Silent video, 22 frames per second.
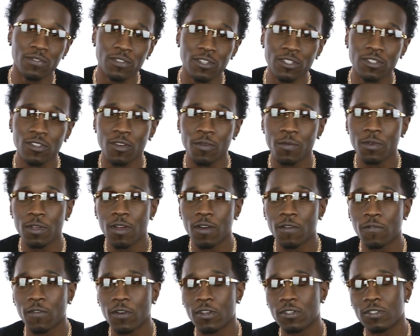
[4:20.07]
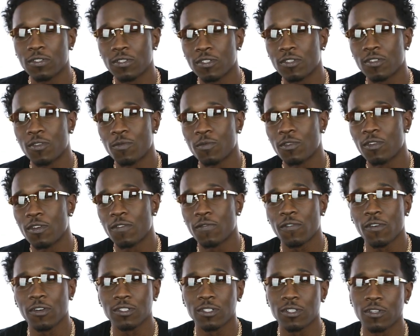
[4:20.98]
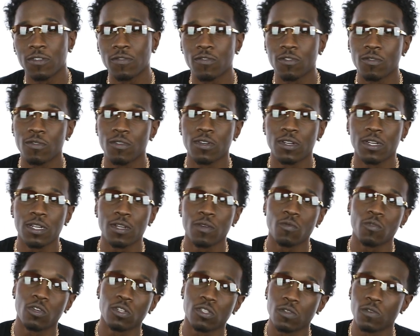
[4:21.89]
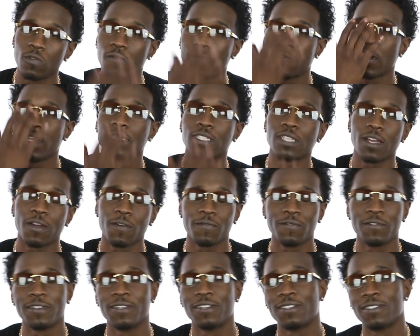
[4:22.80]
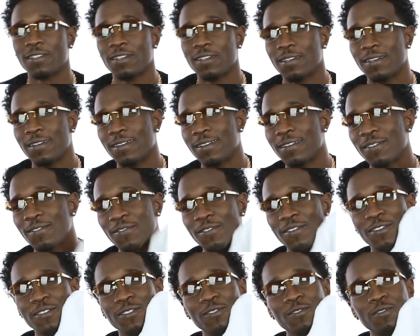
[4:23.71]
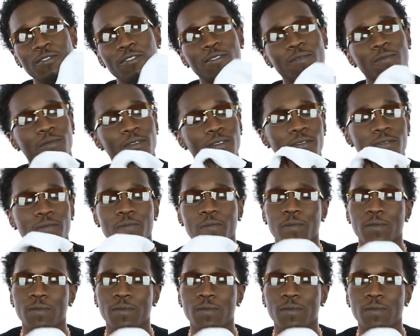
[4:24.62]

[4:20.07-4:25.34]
This is gonna okay. be your first. This is gonna be your first interview where a nigga wear two face outfits. what you talking about?